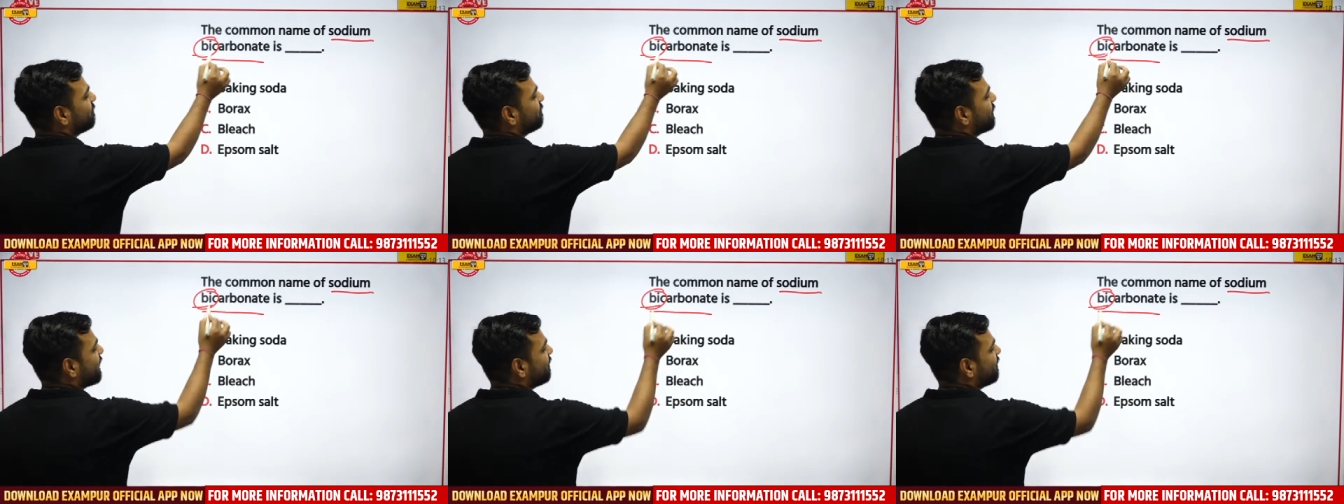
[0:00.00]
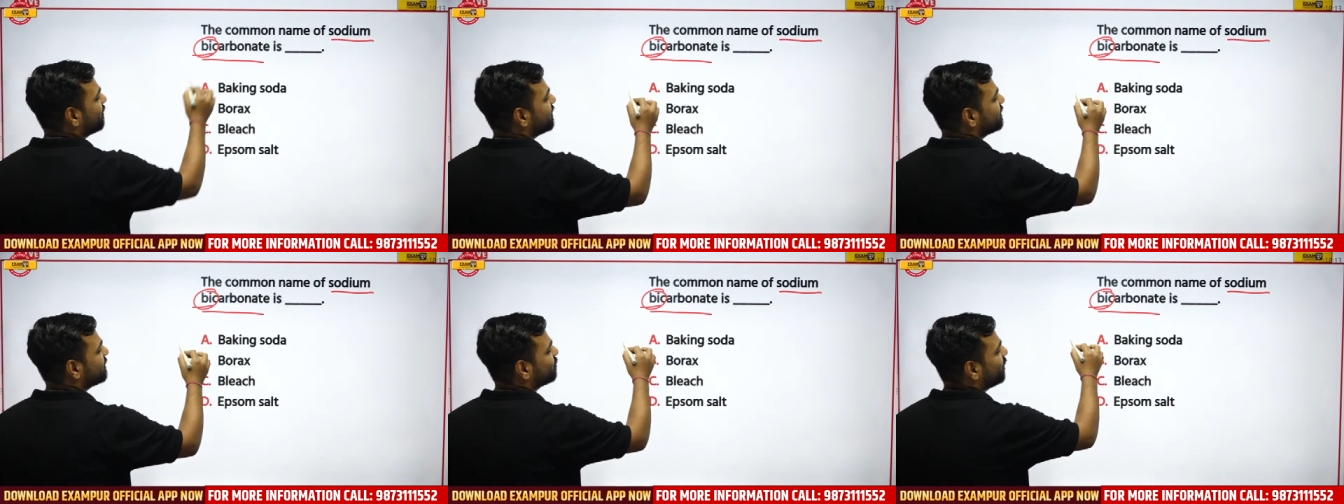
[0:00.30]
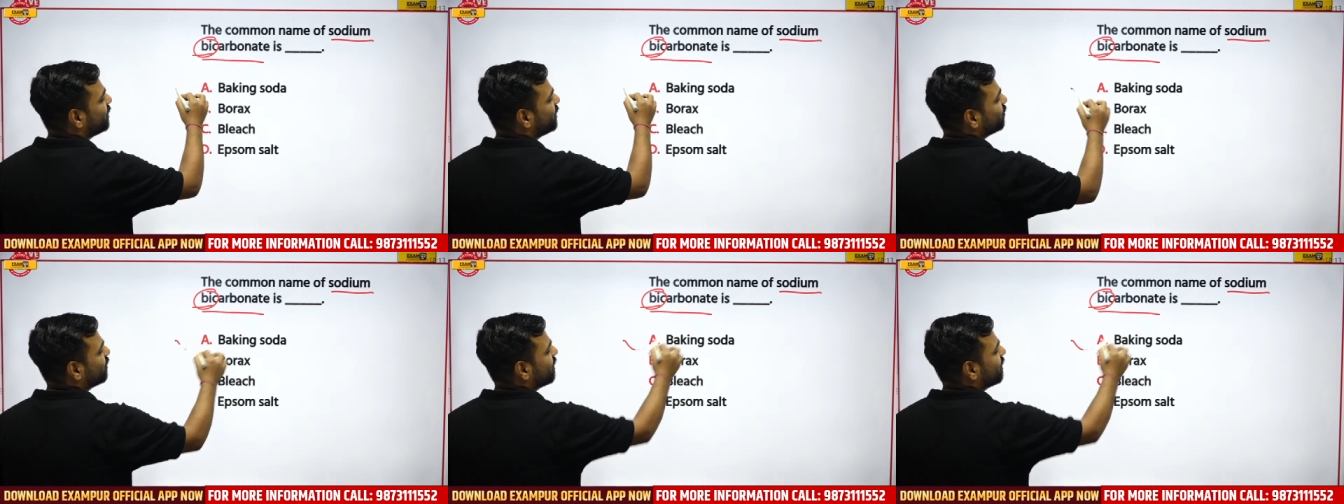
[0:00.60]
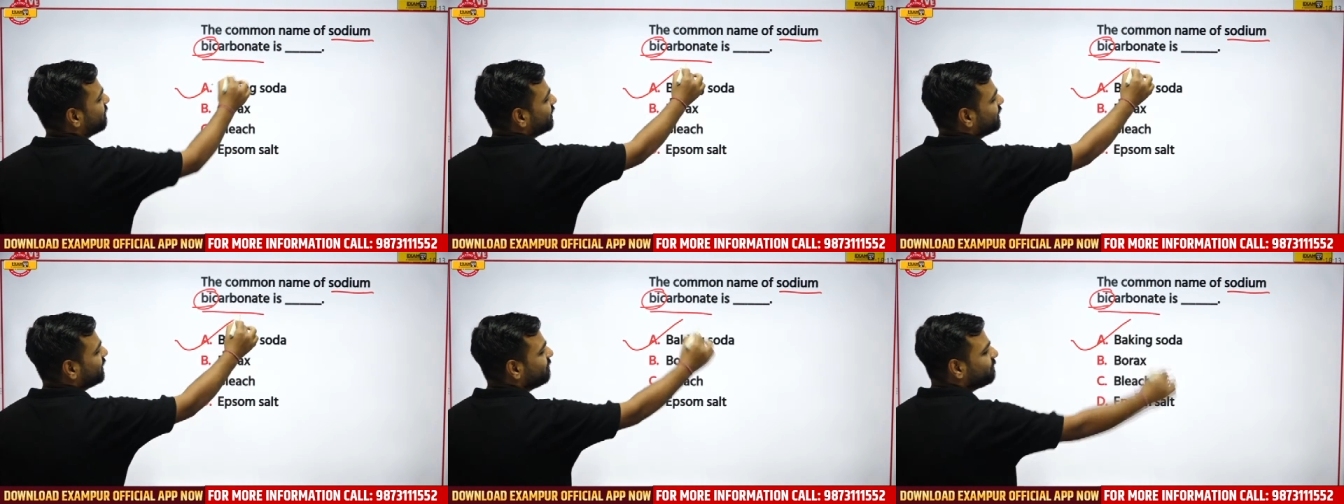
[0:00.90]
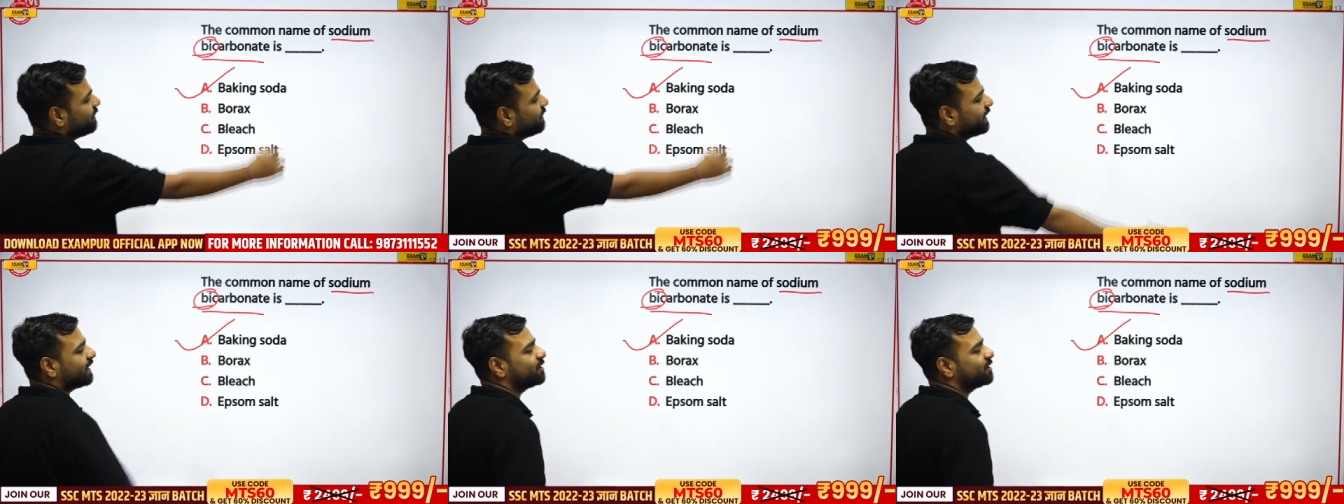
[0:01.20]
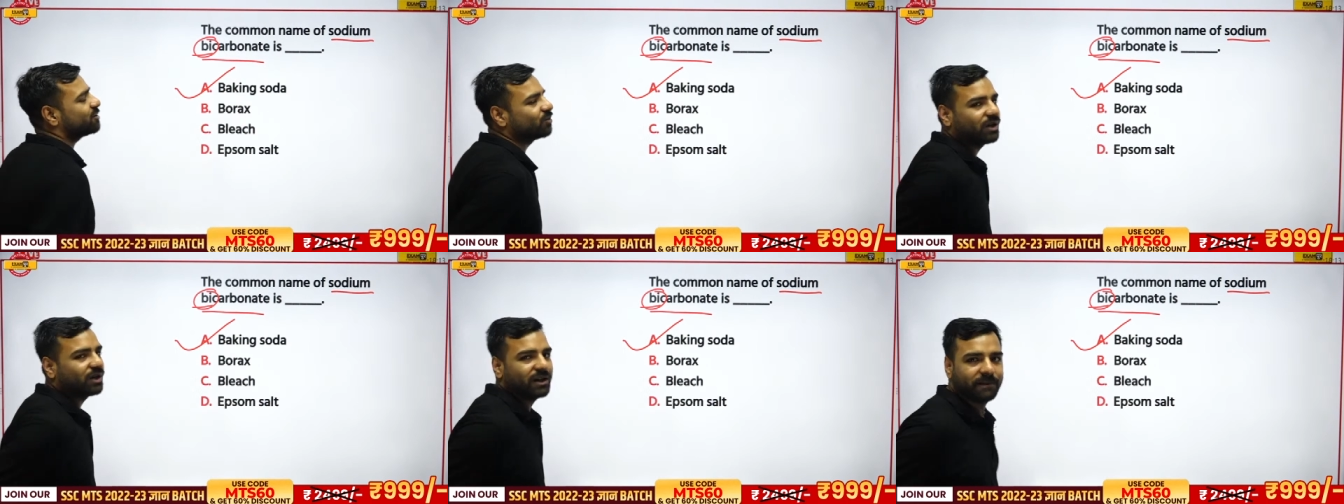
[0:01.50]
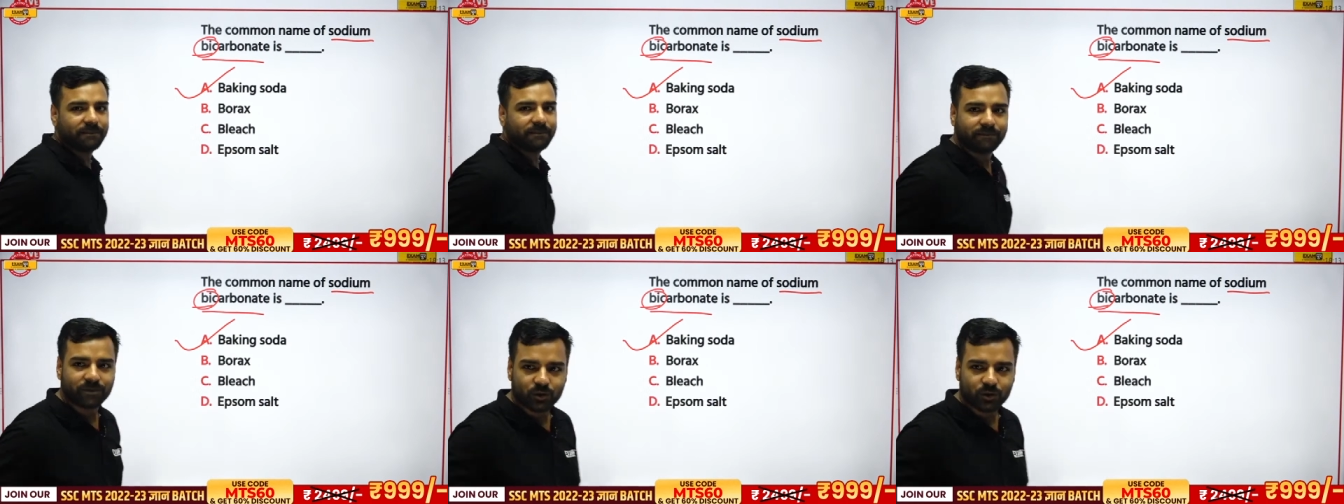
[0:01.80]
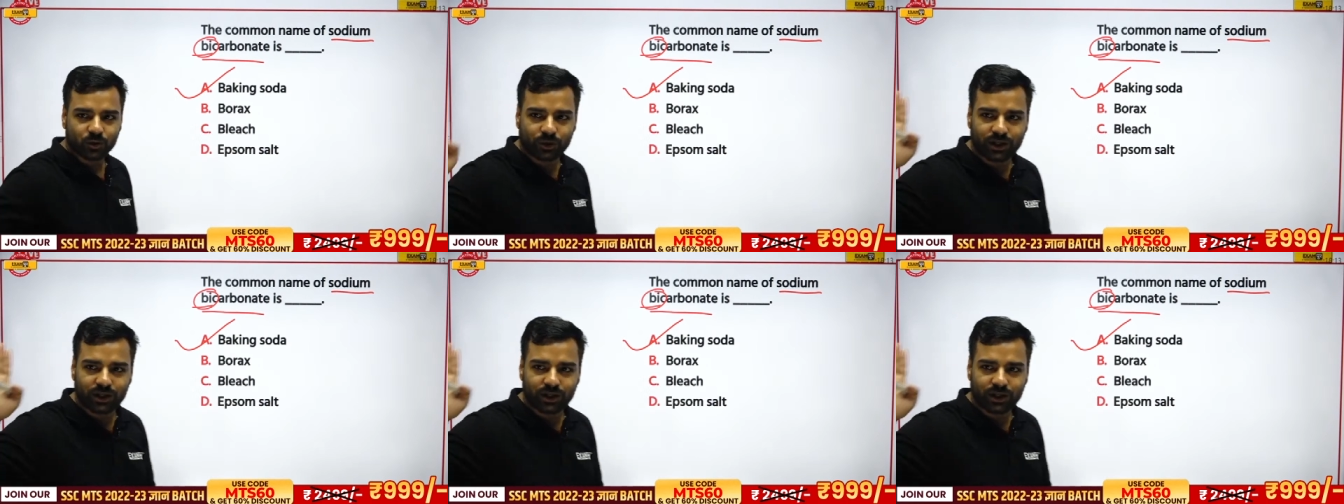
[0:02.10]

So please remember, bi word is going to come in the baking